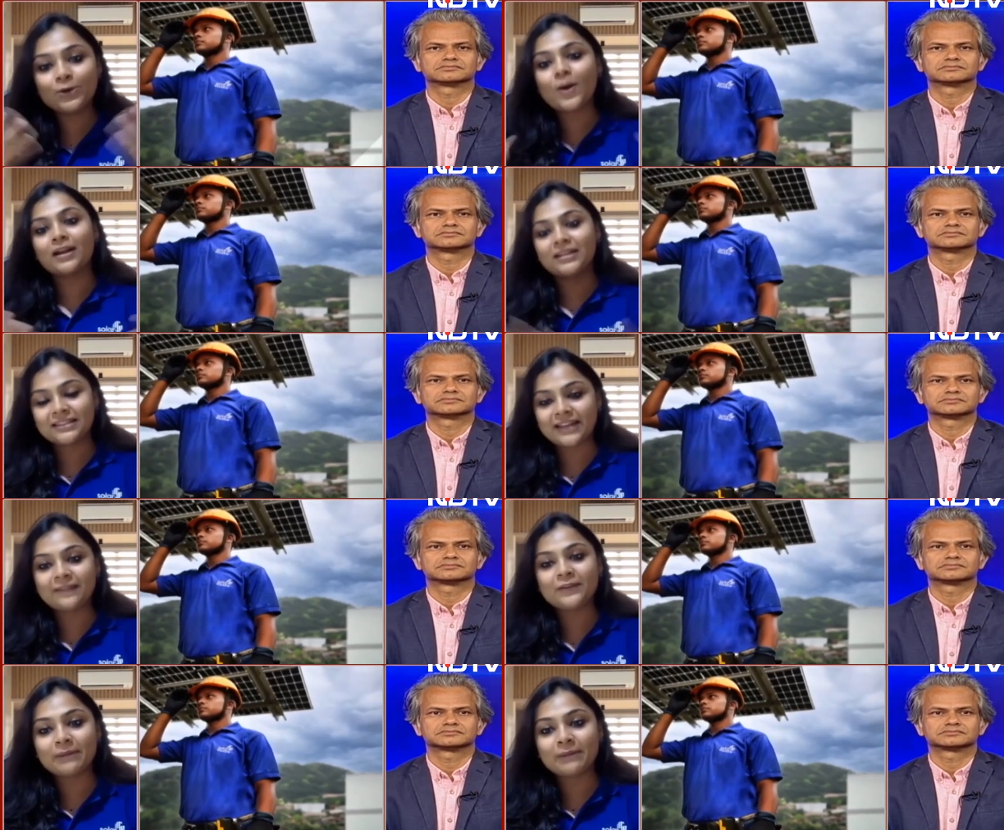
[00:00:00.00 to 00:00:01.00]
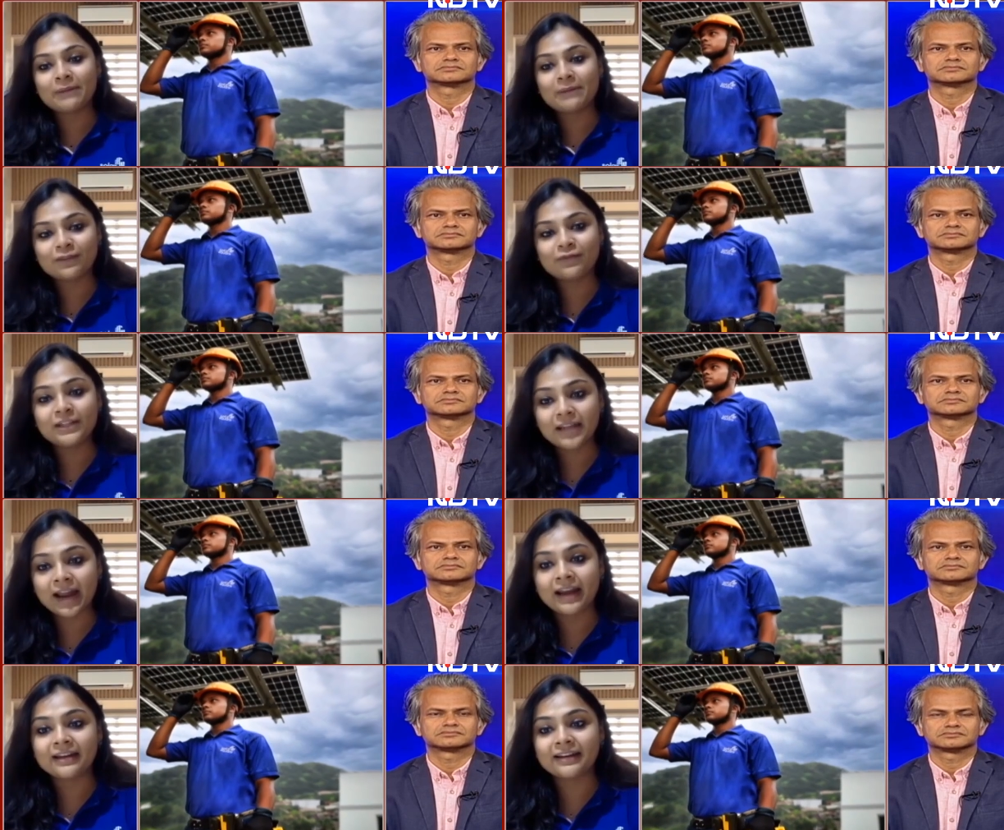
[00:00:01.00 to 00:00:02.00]
Speaker 1: do understand the benefit,
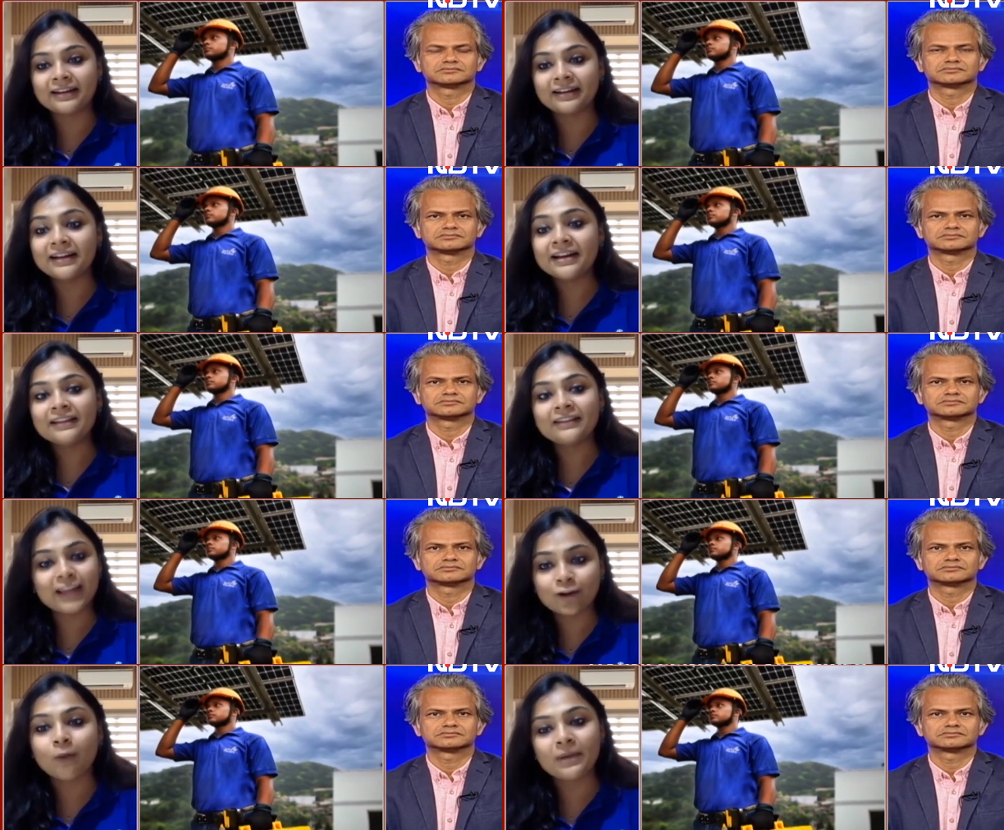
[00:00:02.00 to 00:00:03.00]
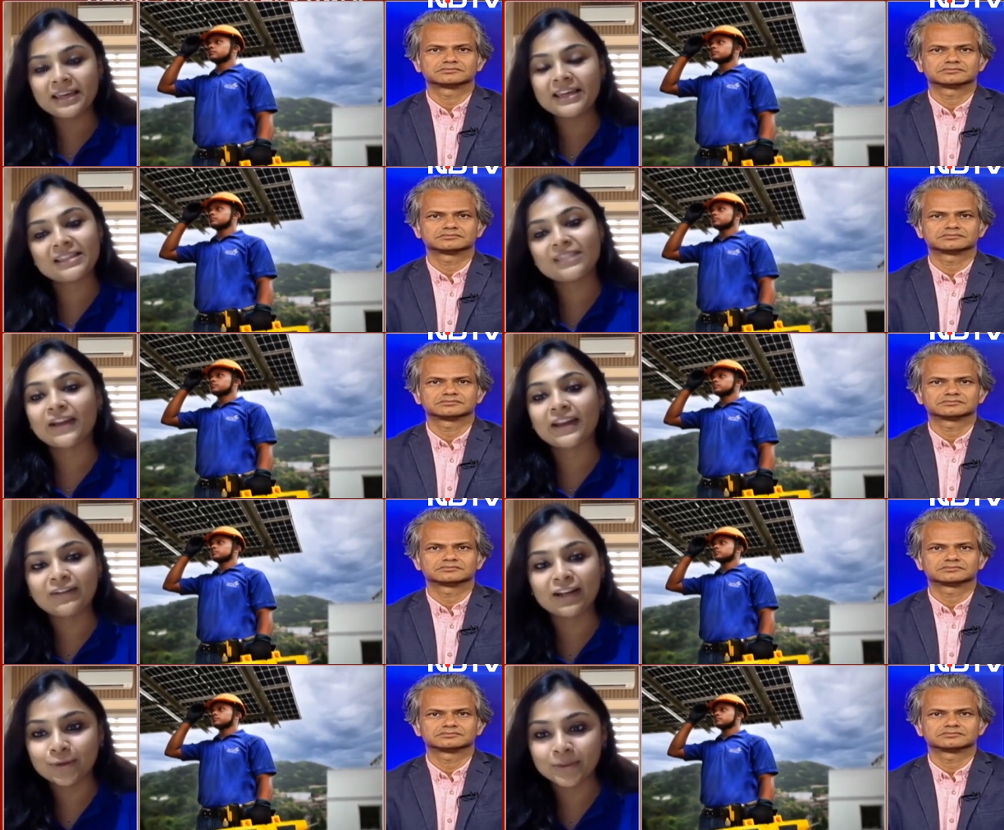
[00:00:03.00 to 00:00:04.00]
and the economic case is very,
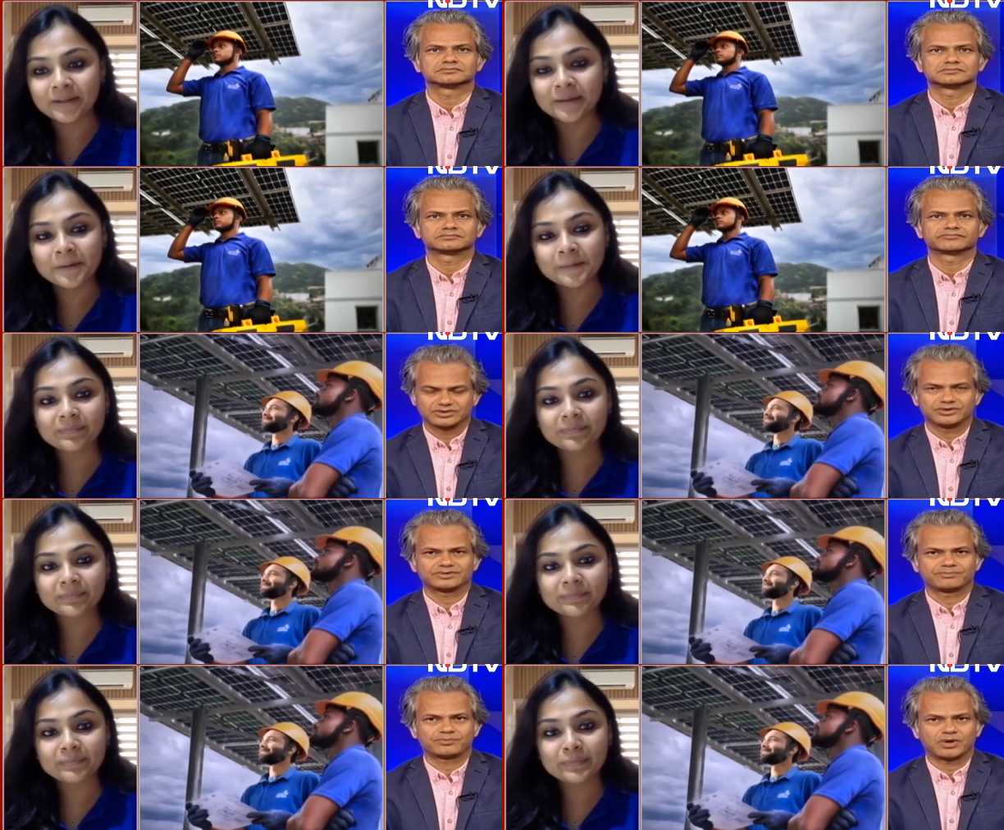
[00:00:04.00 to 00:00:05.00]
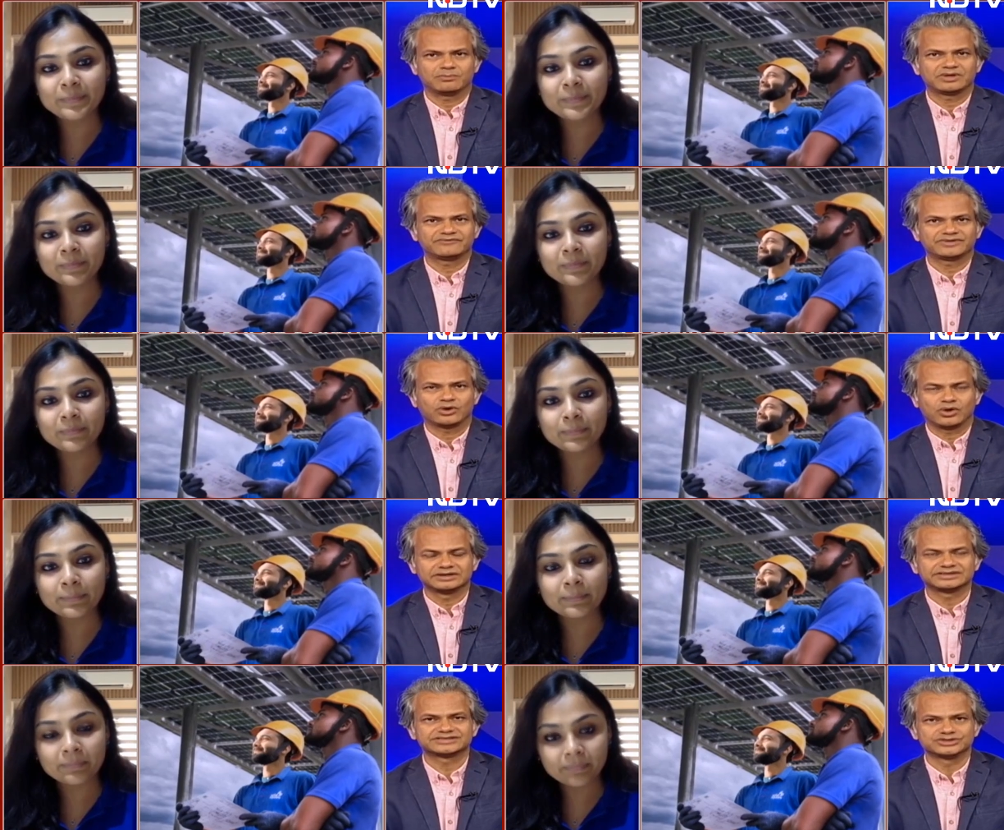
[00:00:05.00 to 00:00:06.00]
very good.
Speaker 2: The problem with all
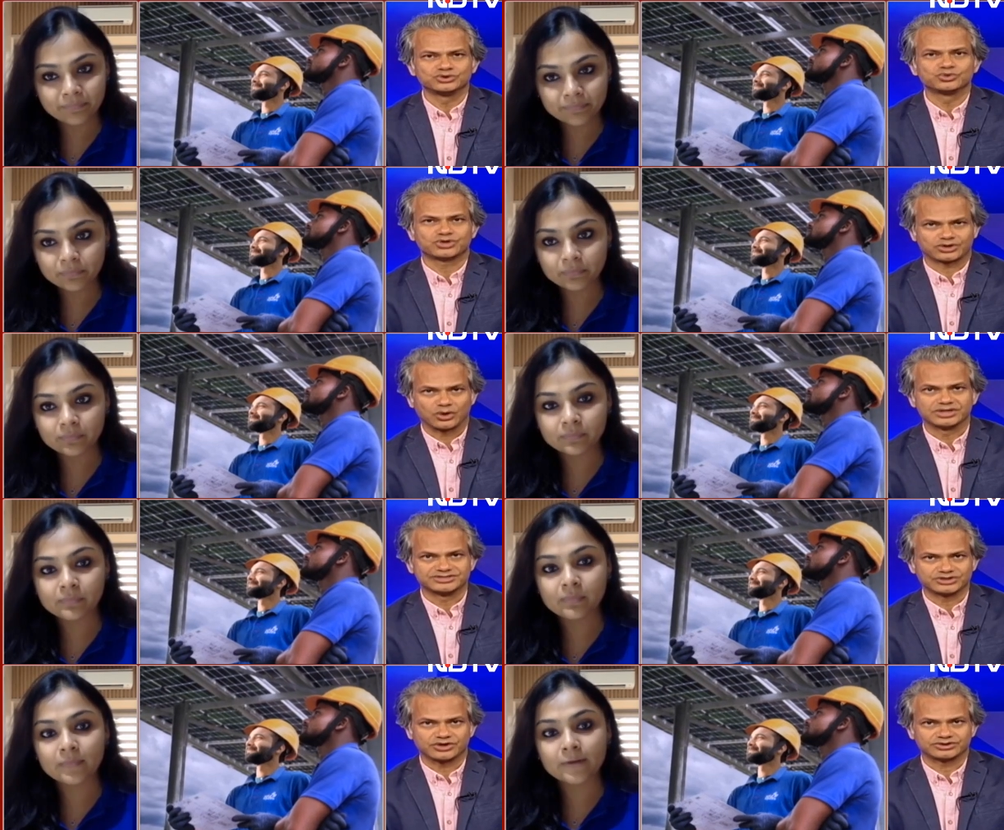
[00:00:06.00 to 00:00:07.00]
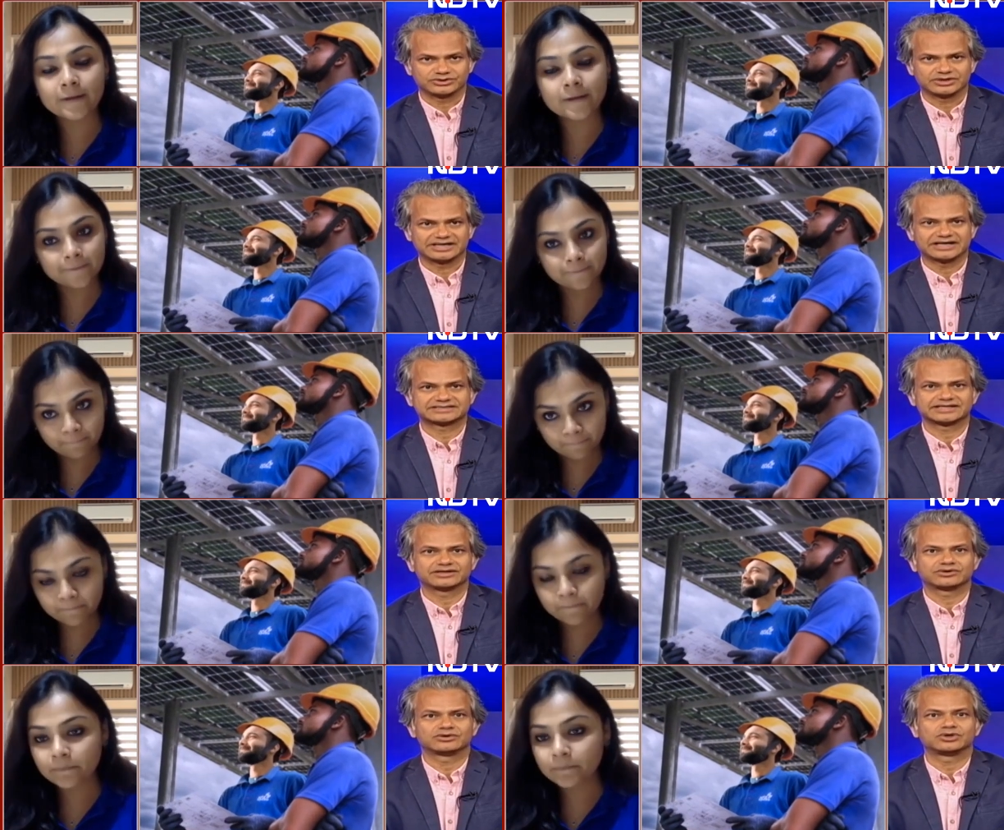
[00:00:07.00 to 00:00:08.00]
this new technology, or let's say
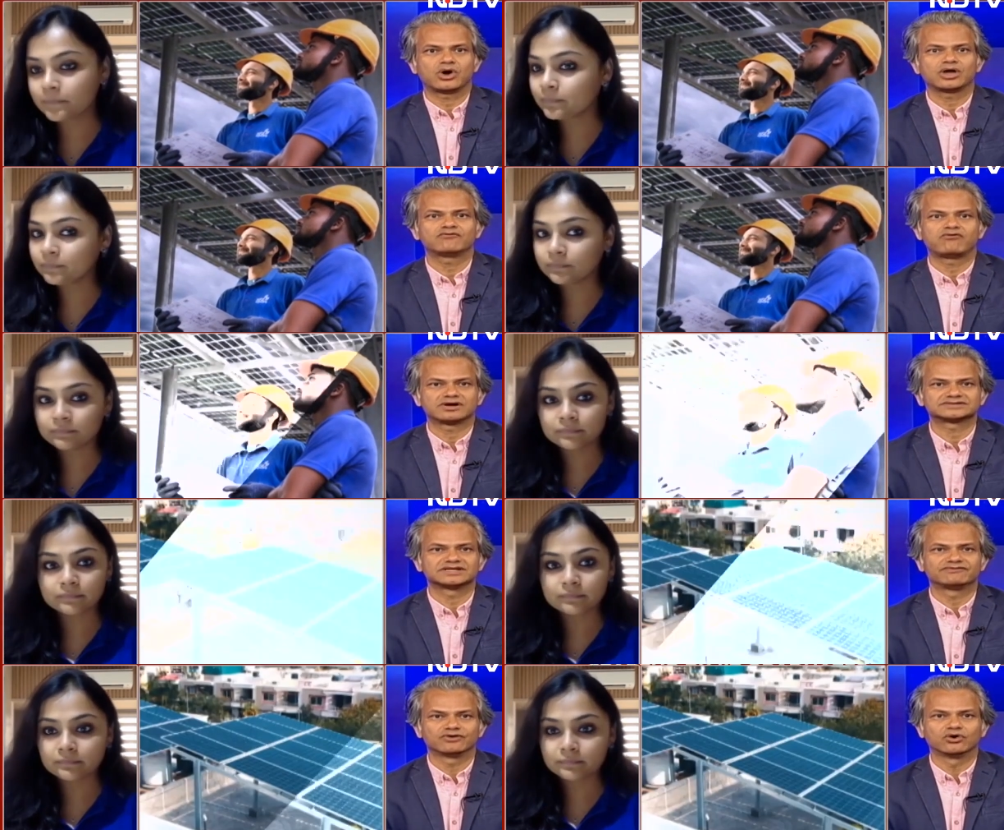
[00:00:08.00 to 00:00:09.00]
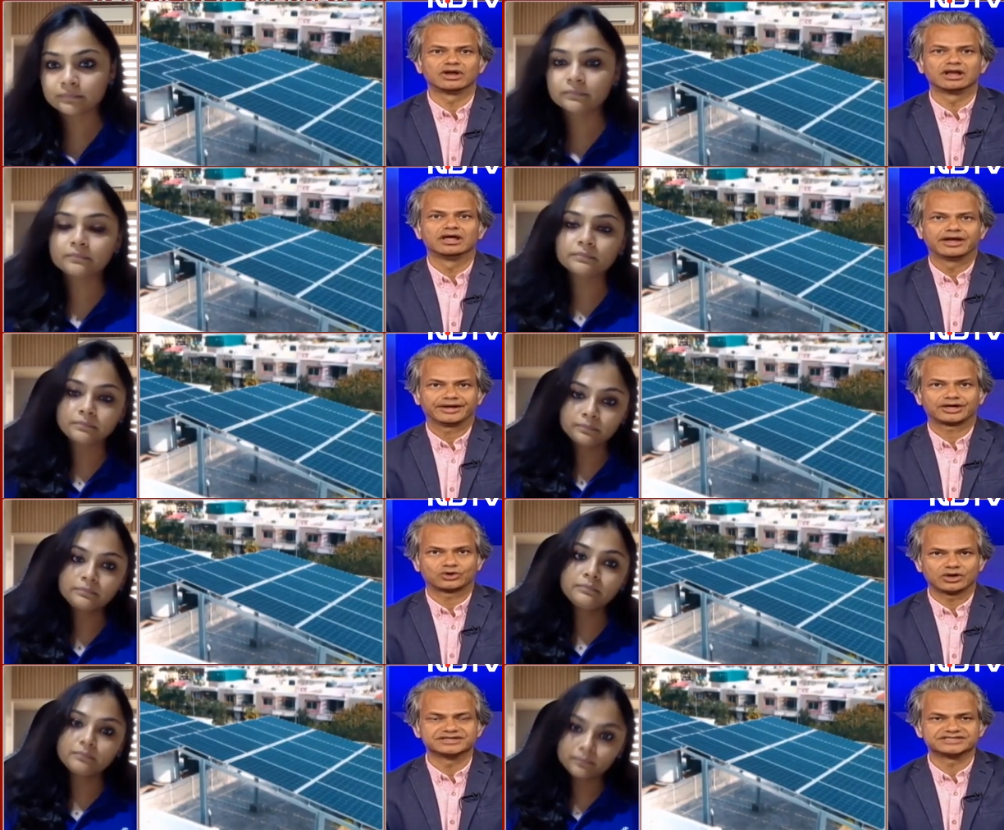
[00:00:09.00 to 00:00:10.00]
non-fossil fuel
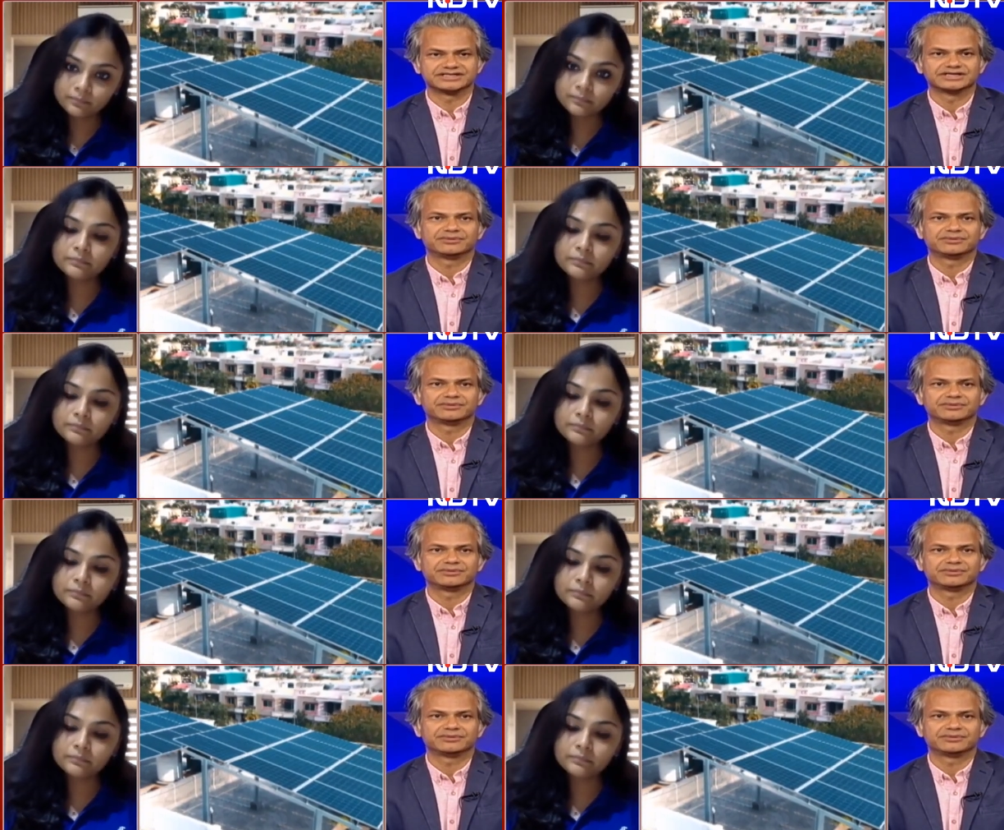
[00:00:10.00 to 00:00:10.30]
technology,